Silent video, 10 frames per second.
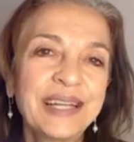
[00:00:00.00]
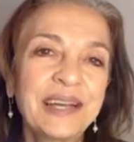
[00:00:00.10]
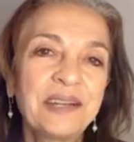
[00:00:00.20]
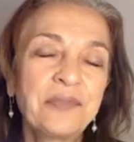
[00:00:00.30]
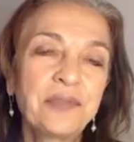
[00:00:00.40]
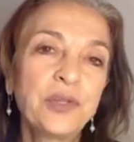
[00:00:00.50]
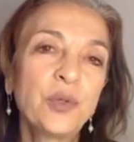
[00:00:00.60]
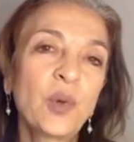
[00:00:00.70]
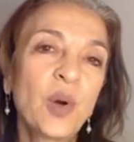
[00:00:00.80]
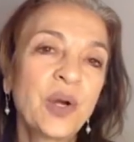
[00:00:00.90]
And if
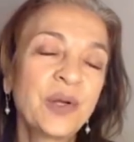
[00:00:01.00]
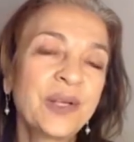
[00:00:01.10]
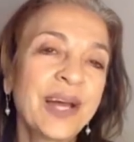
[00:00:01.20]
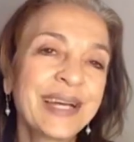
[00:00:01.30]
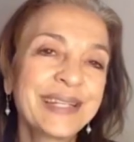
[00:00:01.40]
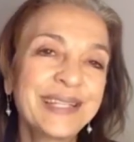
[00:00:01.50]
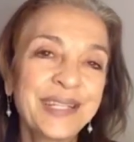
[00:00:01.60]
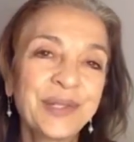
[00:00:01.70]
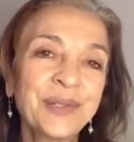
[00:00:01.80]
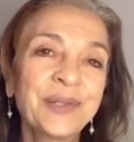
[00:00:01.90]
you are not
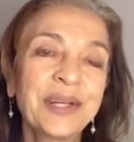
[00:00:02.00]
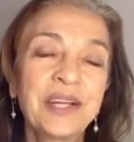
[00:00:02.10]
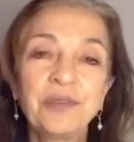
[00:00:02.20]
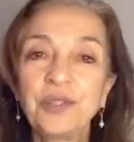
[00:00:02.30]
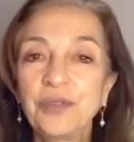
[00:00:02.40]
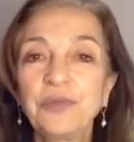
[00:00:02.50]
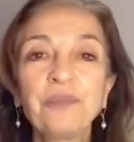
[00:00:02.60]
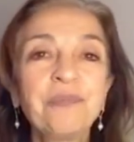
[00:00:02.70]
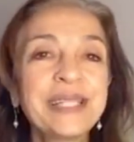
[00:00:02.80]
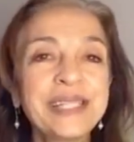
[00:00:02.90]
here and you've
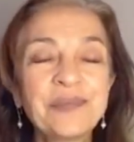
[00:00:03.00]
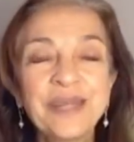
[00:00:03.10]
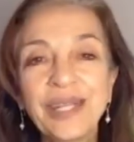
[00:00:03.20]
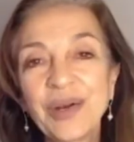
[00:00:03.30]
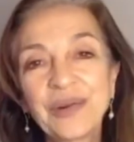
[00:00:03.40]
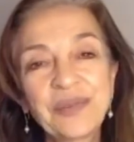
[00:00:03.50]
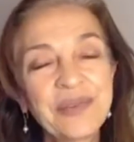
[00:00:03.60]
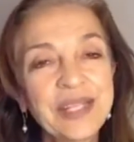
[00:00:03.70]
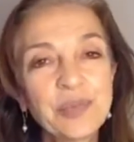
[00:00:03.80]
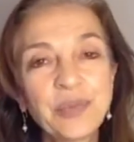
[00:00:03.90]
missed me on
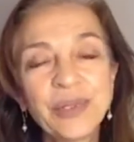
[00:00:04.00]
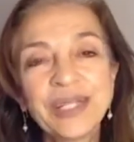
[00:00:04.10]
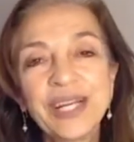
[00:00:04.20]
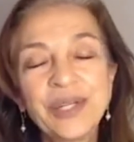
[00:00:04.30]
Facebook,